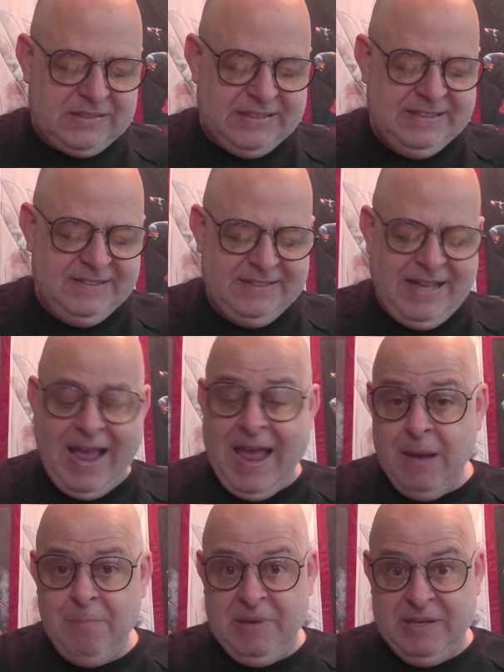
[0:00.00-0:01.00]
It is an
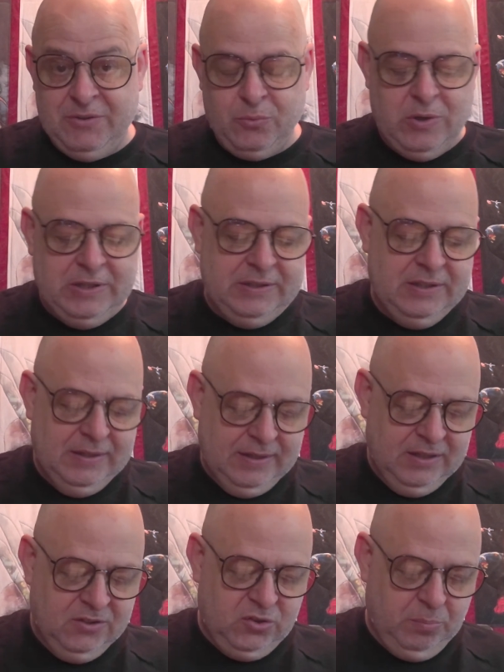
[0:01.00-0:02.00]
ambient one.
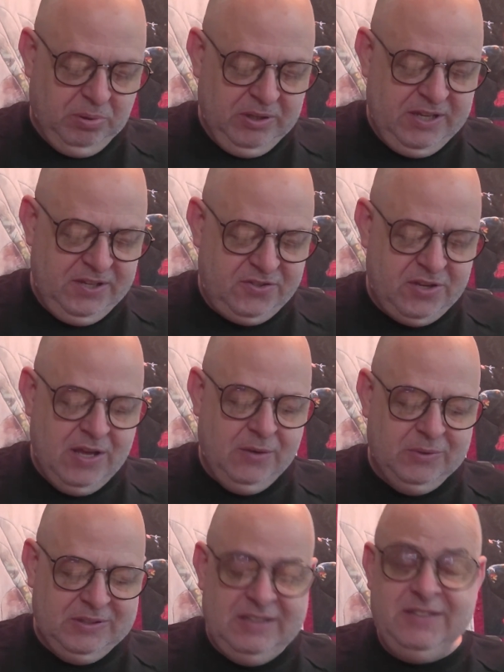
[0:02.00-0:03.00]
So please,
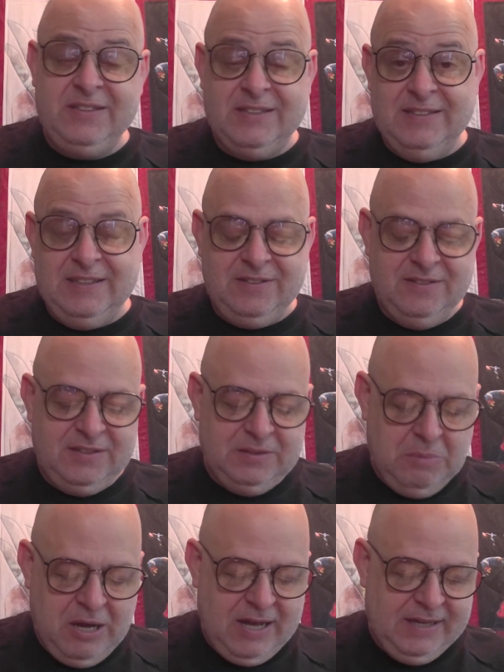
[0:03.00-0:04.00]
with these conditions
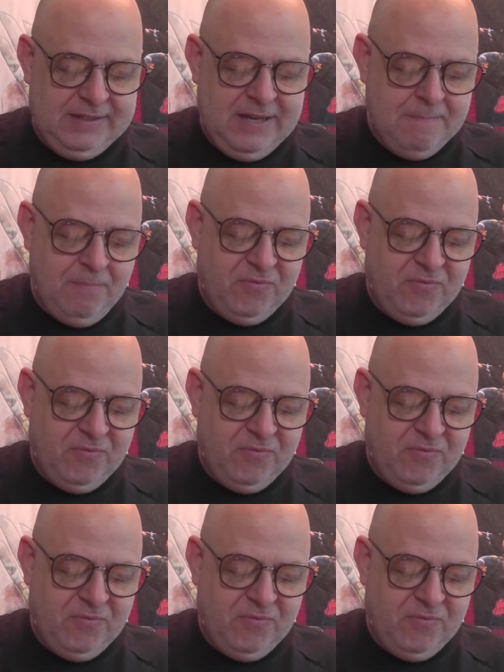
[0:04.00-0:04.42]
in mind,